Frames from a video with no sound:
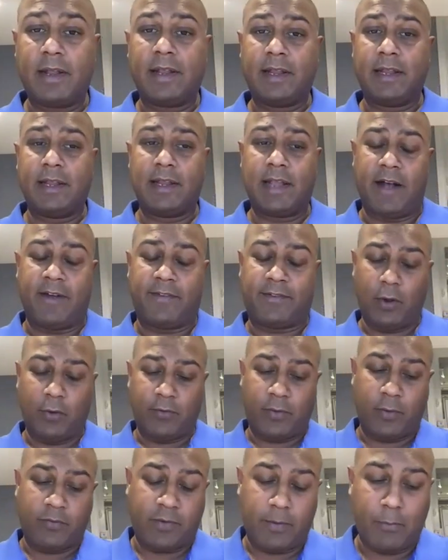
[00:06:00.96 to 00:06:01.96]
Yeah. So
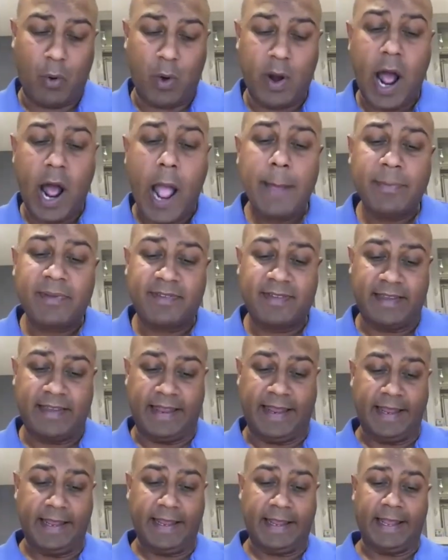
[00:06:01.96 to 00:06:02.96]
from what I'm
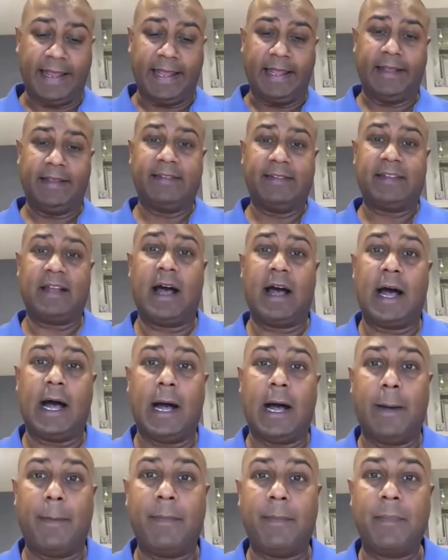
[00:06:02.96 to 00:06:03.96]
seeing is
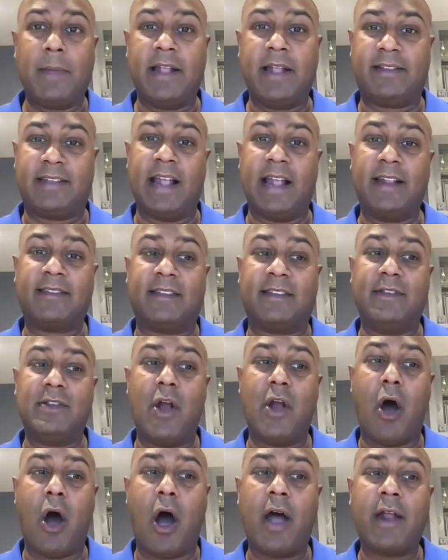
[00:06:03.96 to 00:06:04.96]
it's
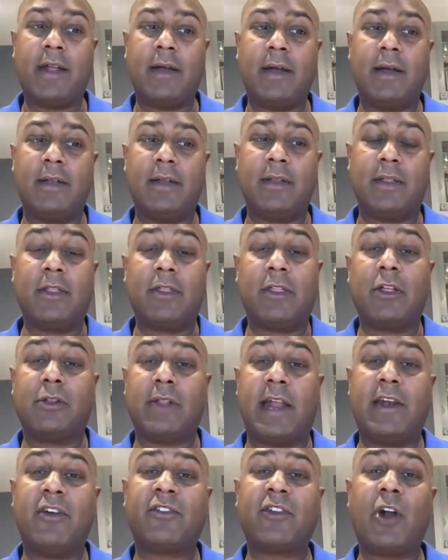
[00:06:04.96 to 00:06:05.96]
not, the
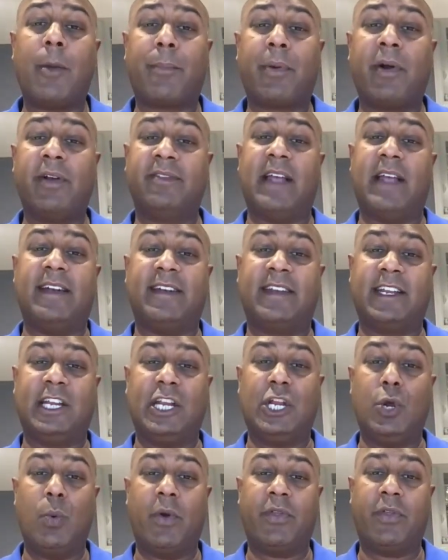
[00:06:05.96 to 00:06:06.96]
lenders aren't presenting
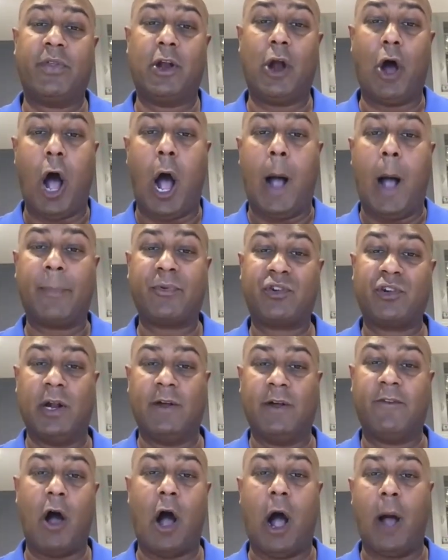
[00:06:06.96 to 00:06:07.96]
you with an option
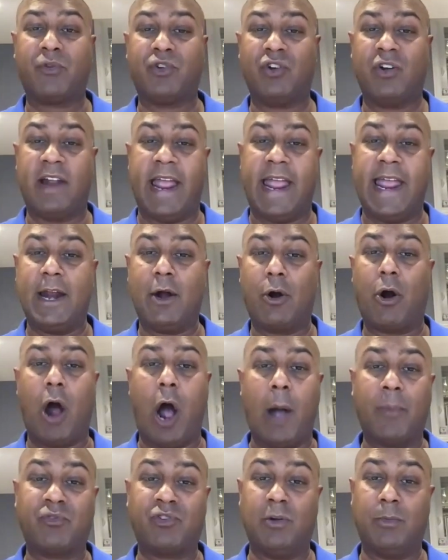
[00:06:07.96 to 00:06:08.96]
of option A or
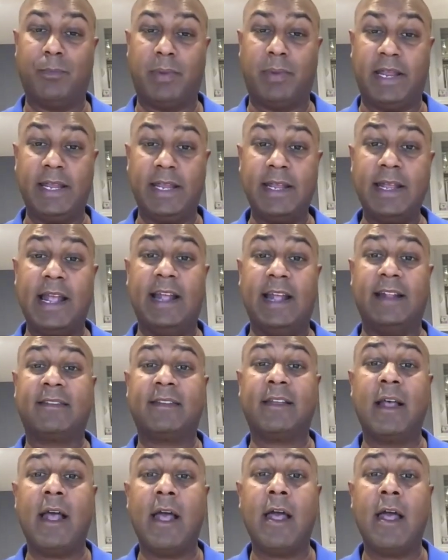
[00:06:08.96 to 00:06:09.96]
option B.
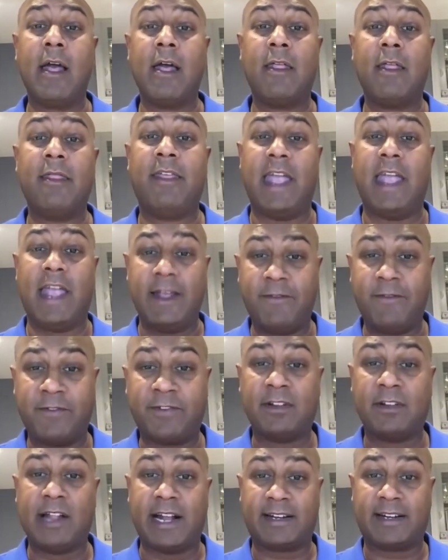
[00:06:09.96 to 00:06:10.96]
It's they've
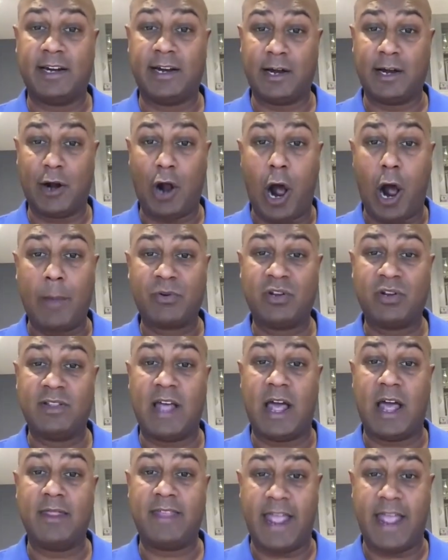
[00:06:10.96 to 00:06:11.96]
selected an option
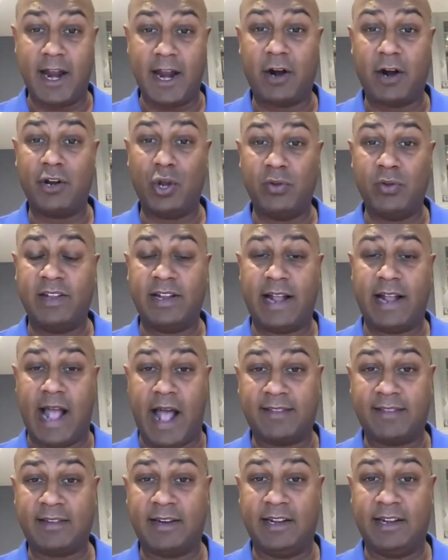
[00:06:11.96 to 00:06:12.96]
that they are using
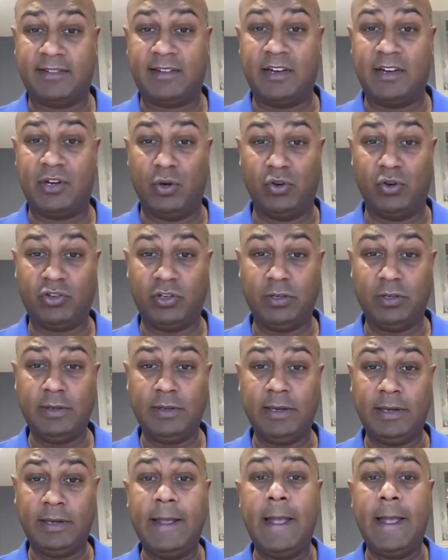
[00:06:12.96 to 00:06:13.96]
as an institution,
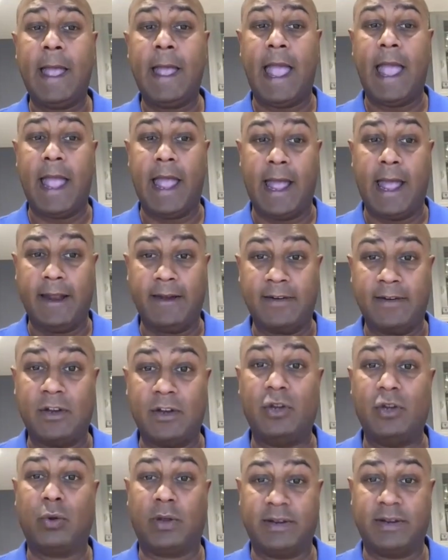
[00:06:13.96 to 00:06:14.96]
and
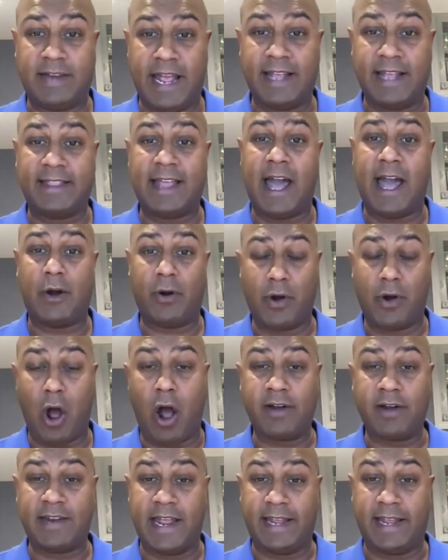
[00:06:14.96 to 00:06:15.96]
you can take that or
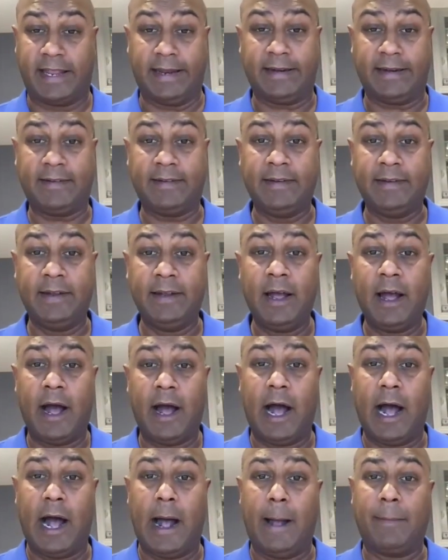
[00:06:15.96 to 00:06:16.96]
not take
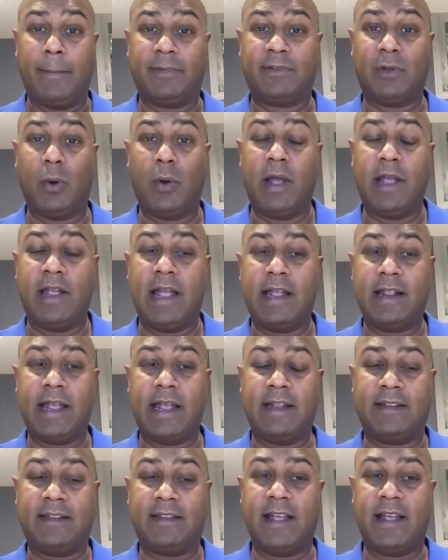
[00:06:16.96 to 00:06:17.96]
it. So
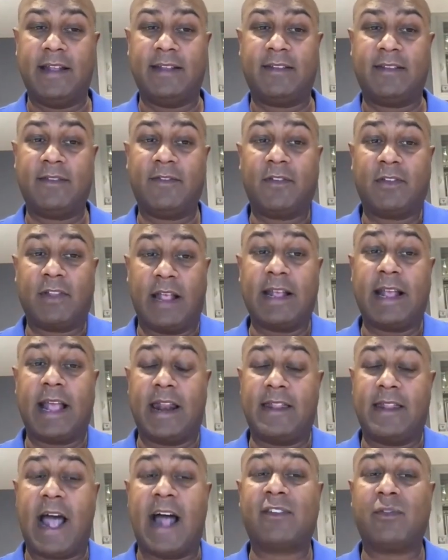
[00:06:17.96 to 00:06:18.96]
it's
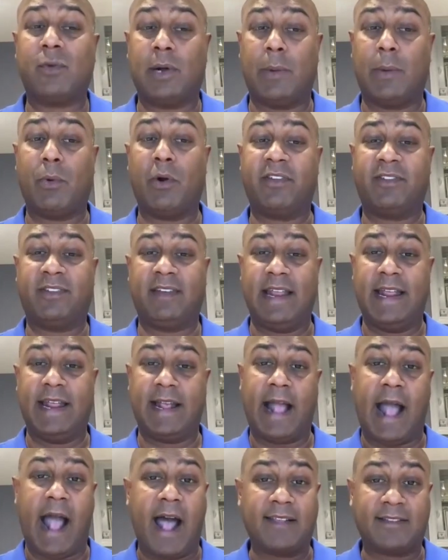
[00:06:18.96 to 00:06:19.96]
again, that's what we're seeing
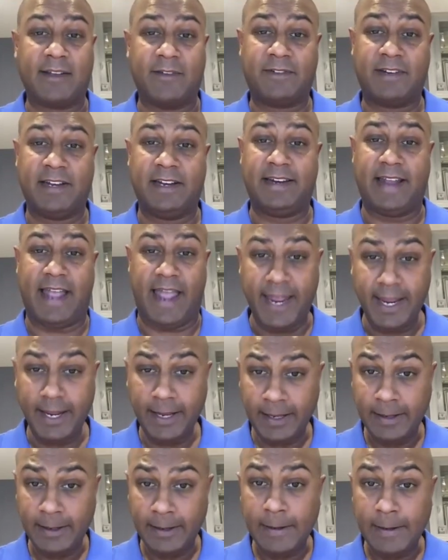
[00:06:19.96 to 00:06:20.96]
as of today.
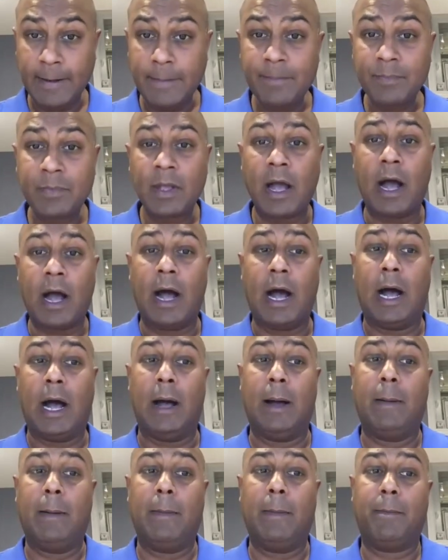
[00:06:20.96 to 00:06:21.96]

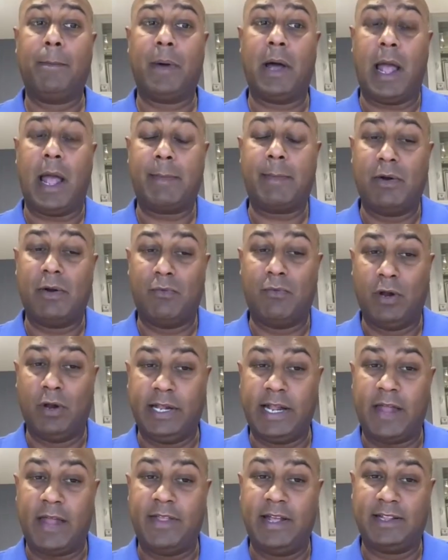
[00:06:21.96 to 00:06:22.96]
But I mean,
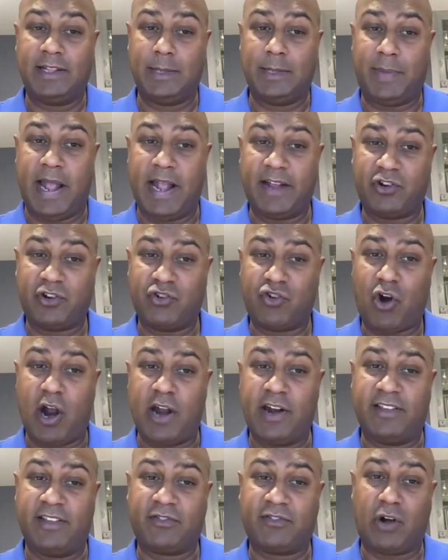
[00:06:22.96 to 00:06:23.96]
really, I think the banks are trying
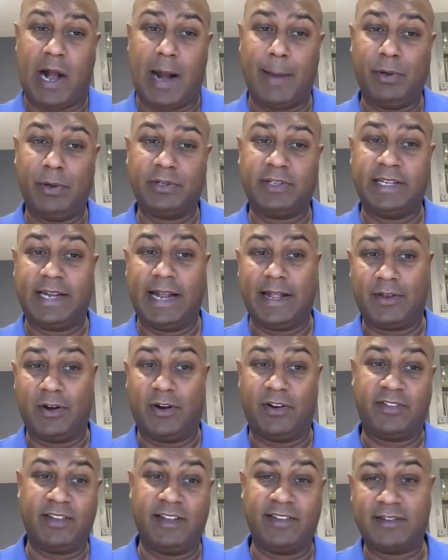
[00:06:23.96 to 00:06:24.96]
to scramble to get their
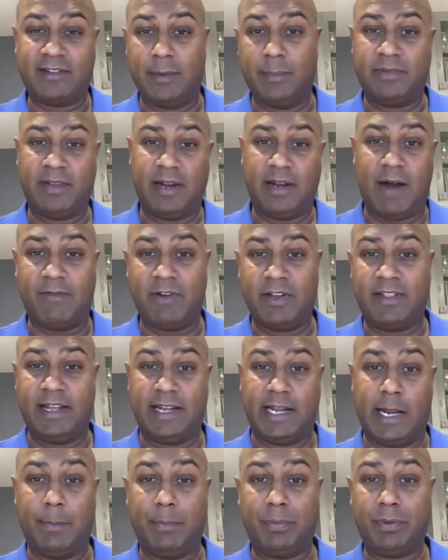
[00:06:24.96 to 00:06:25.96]
systems and everything
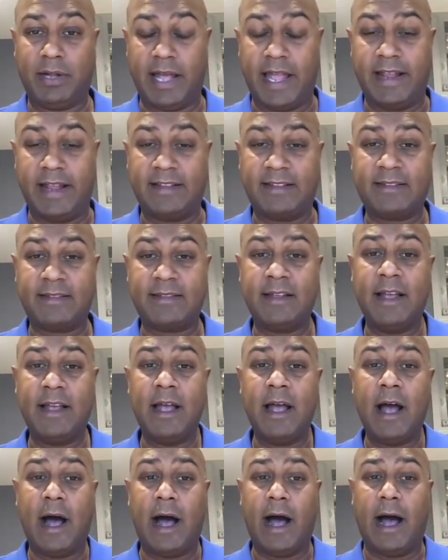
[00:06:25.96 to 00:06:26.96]
in place.
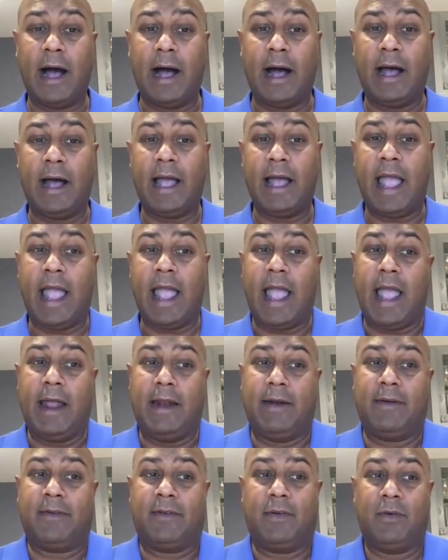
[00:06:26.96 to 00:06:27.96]

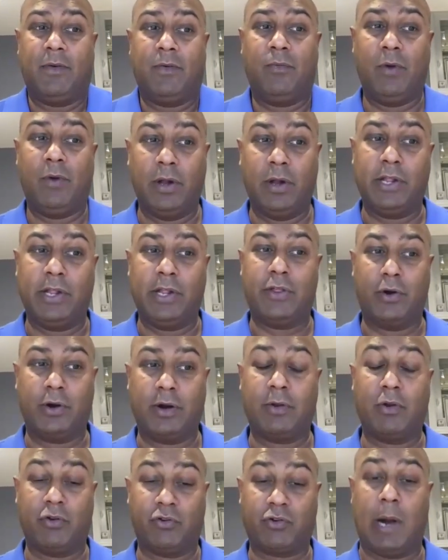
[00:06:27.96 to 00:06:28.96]
And really,
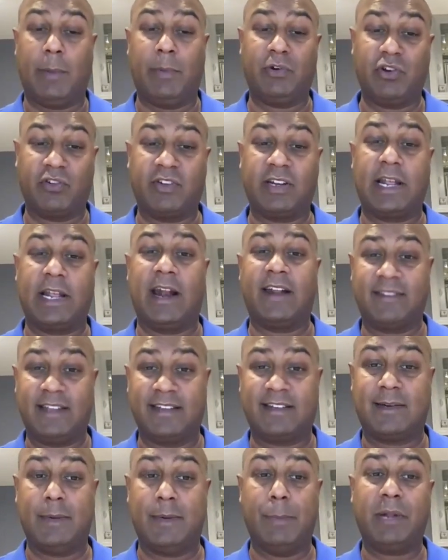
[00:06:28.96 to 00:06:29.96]
they're scrambling just to get a
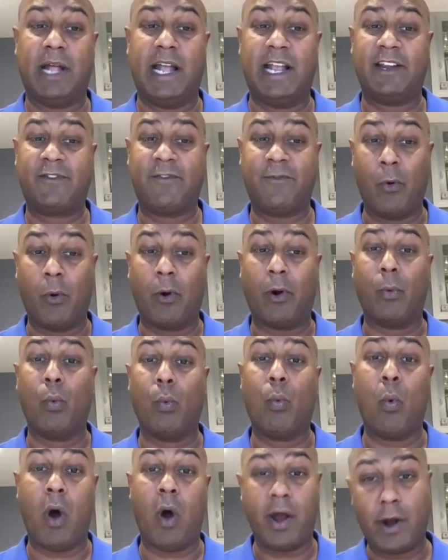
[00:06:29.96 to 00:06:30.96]
system in place for
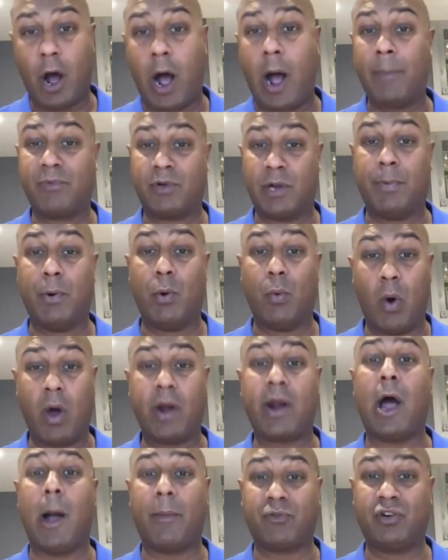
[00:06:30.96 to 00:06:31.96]
to put one
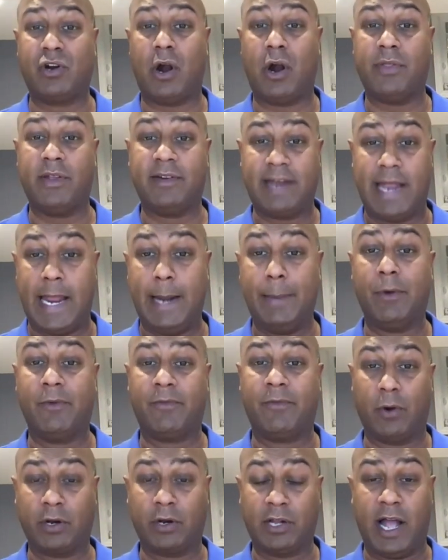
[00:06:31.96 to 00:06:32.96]
option on the table
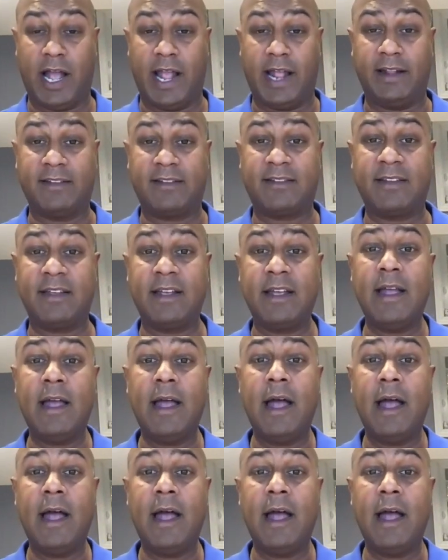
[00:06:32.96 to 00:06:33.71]
for clients.